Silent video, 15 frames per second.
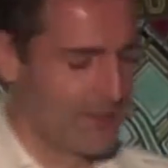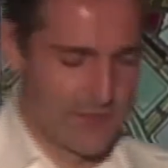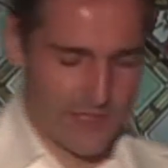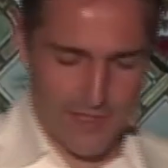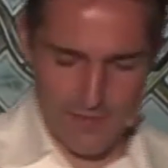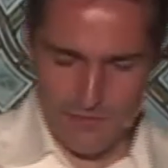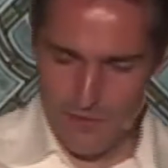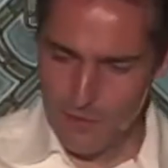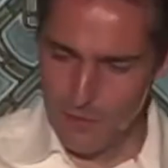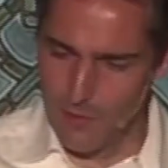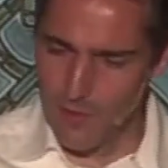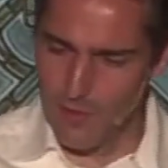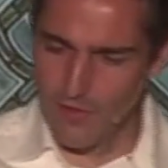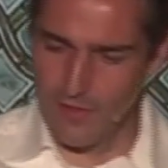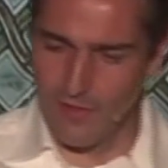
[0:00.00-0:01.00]
say a few
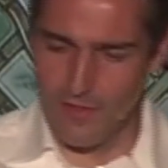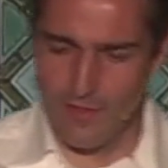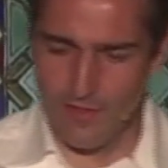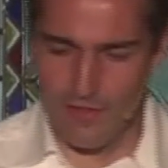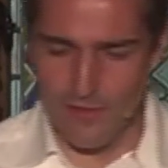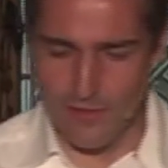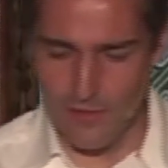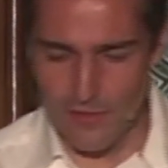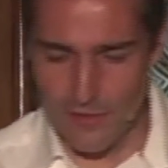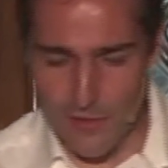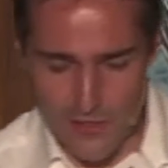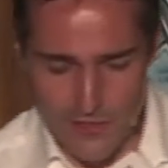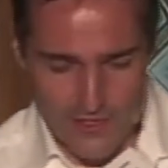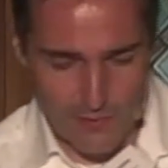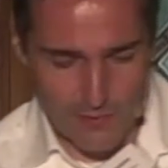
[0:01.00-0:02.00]
words on our
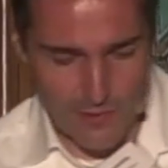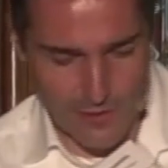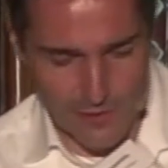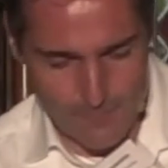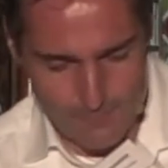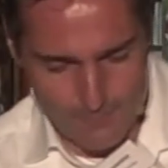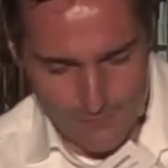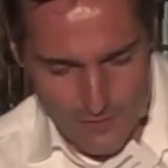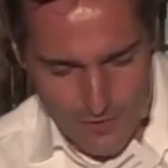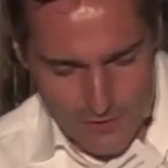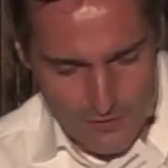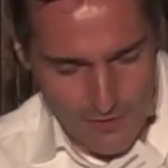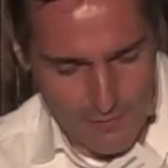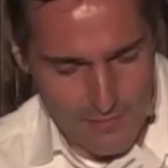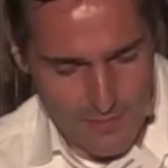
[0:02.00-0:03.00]
trust chain work.
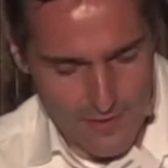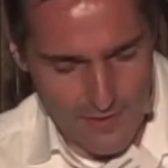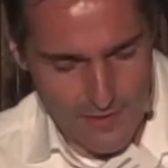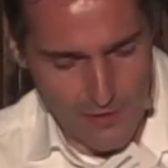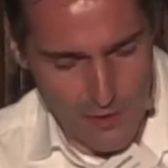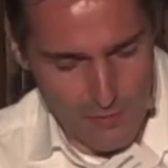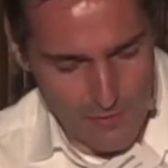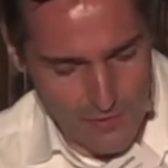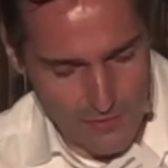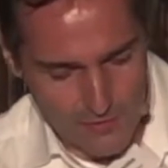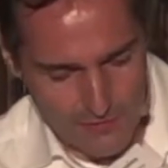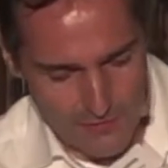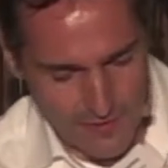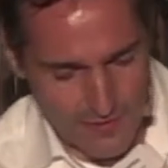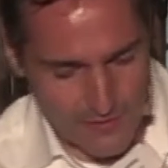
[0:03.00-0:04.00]
So I'm Johan
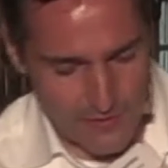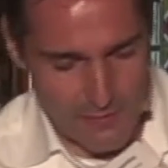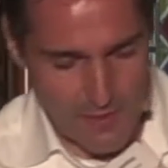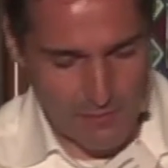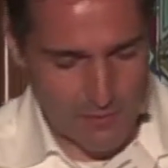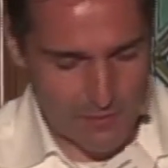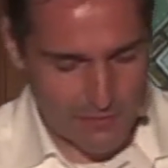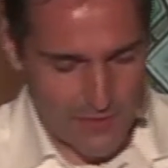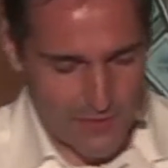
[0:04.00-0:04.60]
Pouwelse, faculty member of